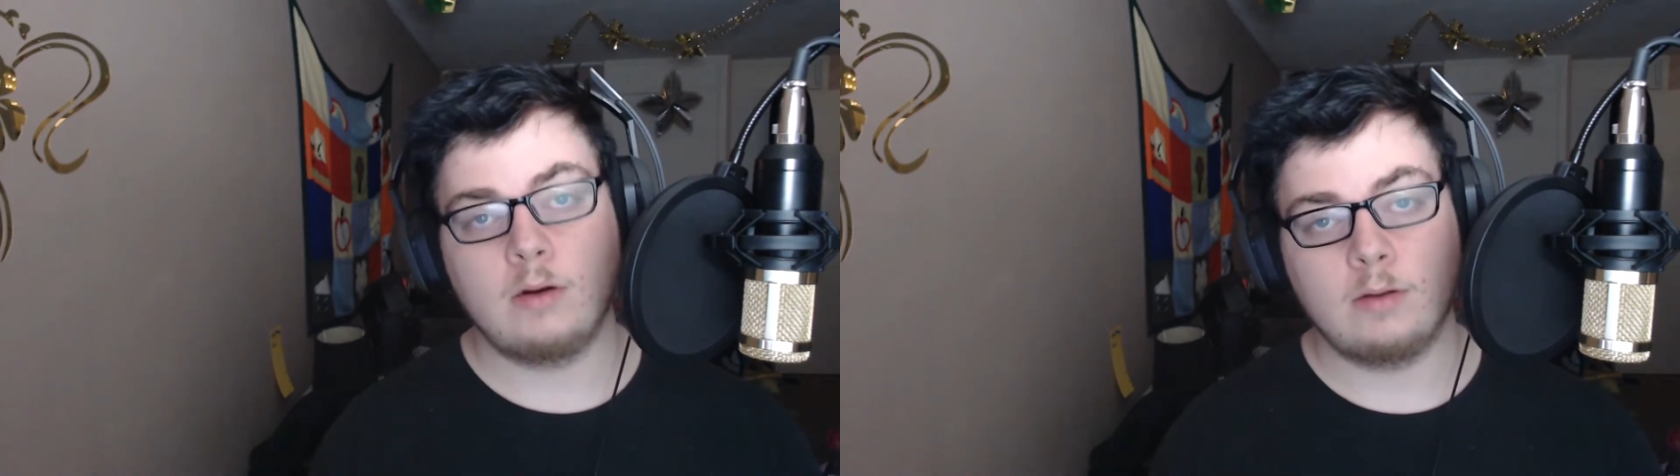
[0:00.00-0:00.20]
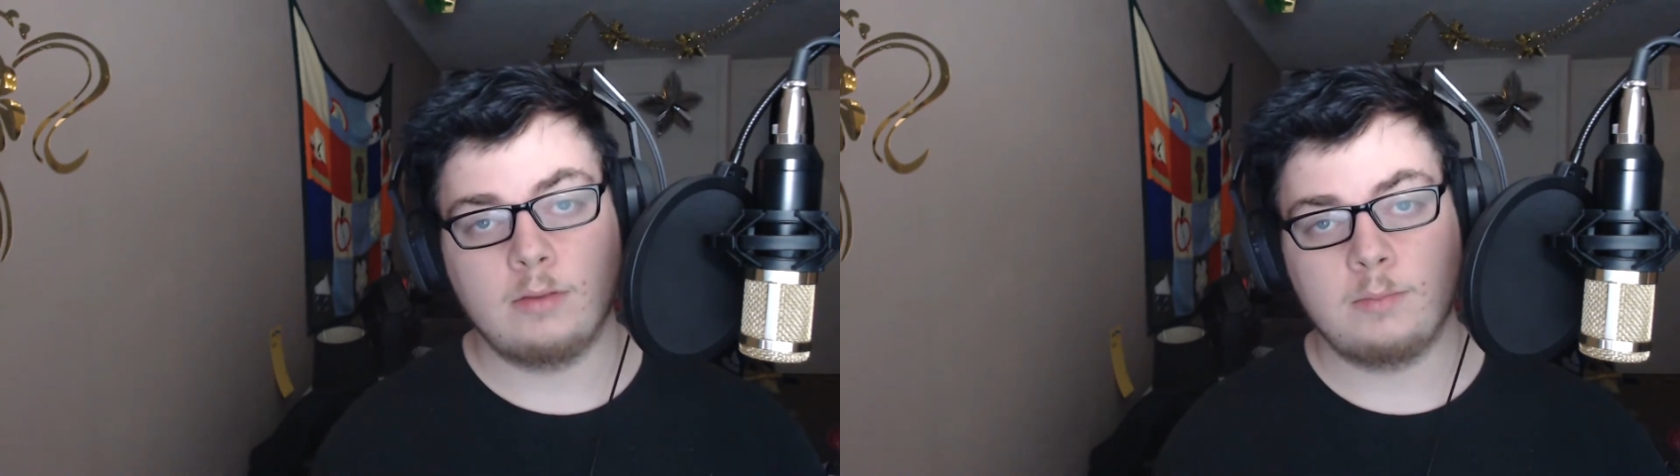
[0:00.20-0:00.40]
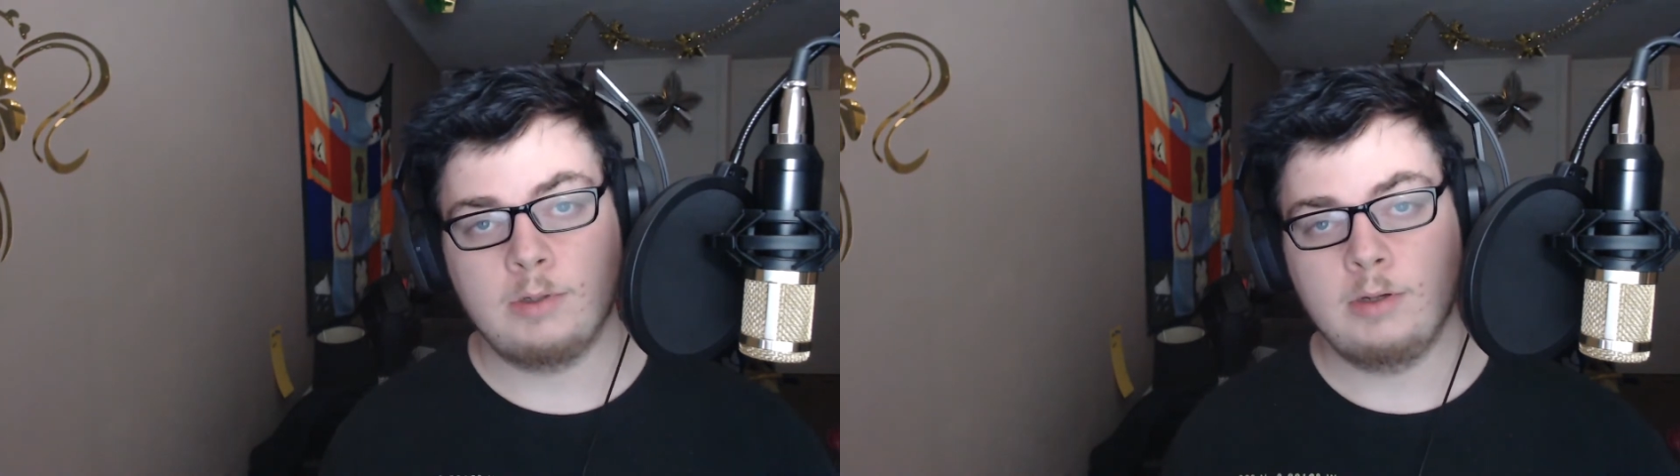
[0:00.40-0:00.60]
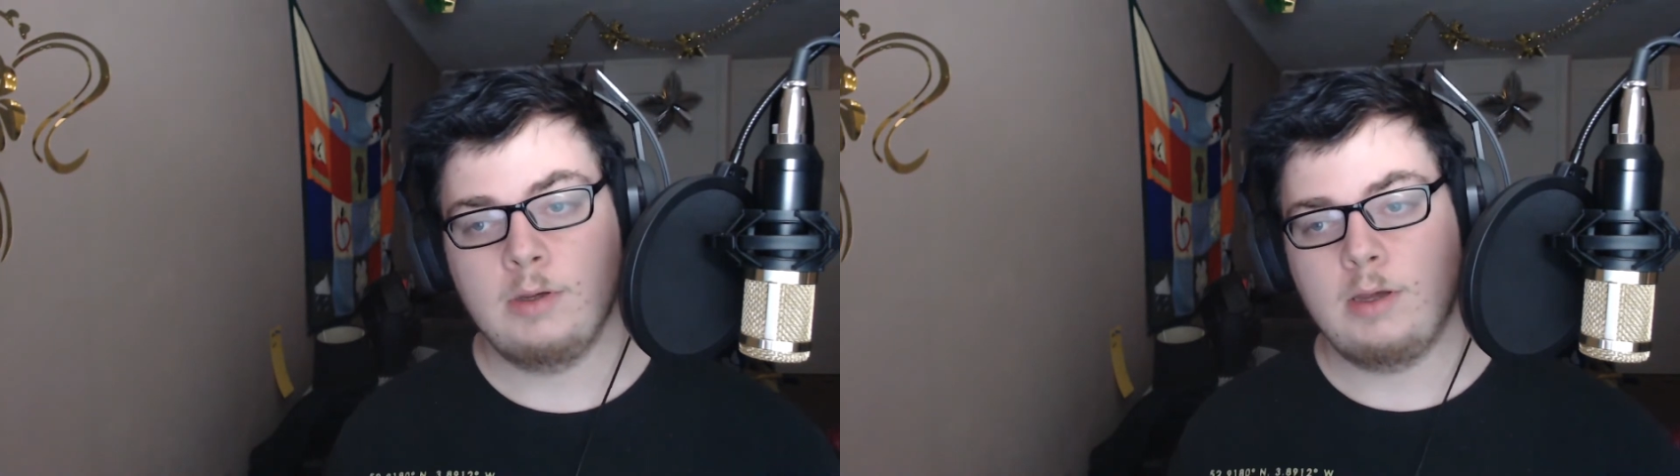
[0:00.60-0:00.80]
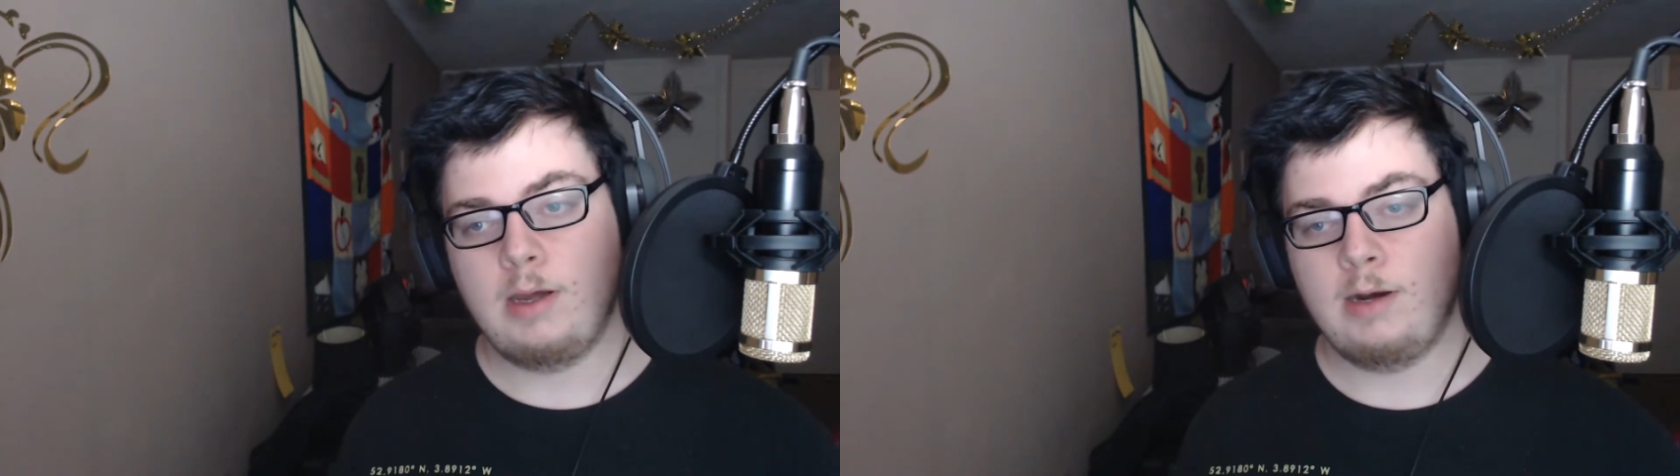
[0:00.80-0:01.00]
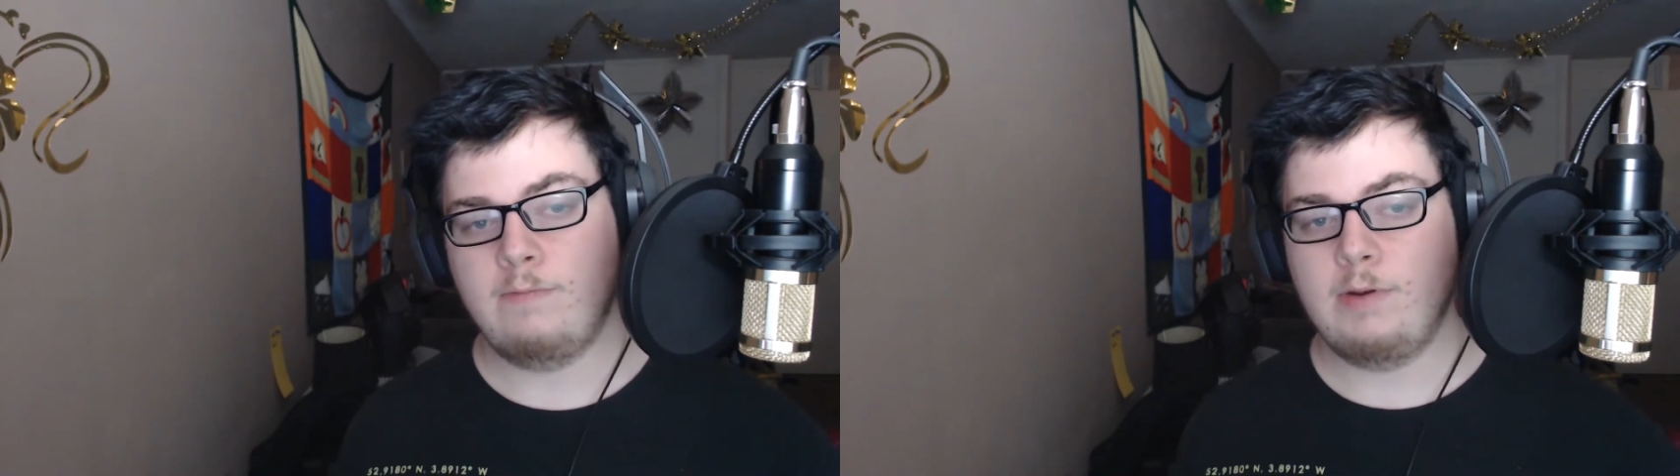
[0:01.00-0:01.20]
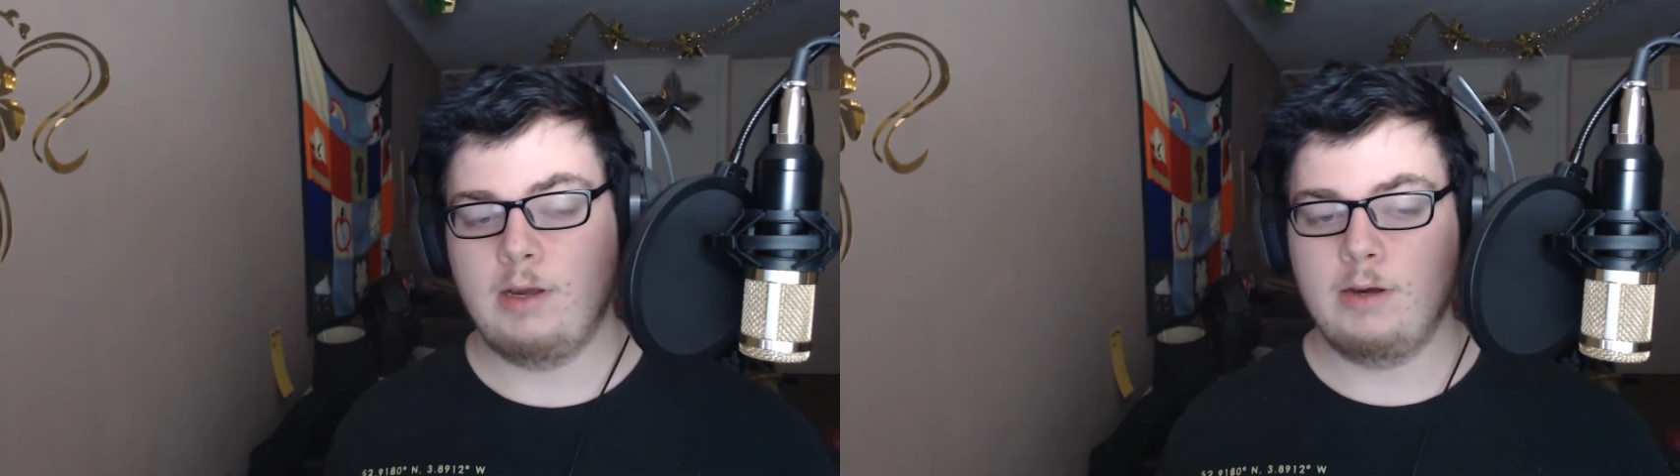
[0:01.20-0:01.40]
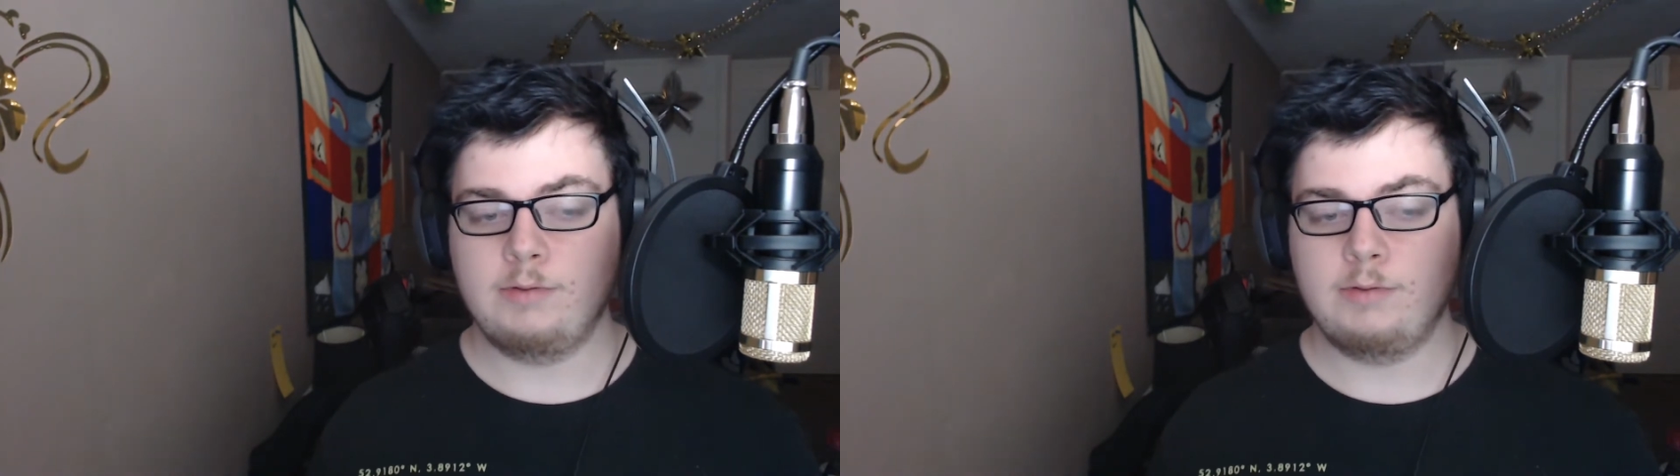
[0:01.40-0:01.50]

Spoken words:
on them in a video.